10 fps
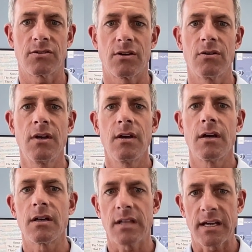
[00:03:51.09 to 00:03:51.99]
So
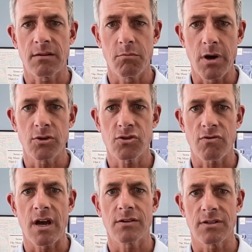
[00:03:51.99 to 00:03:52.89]
unlike most
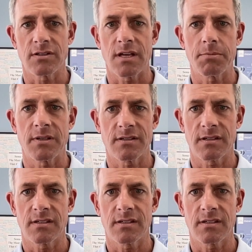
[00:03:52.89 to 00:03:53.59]
drugs and substance,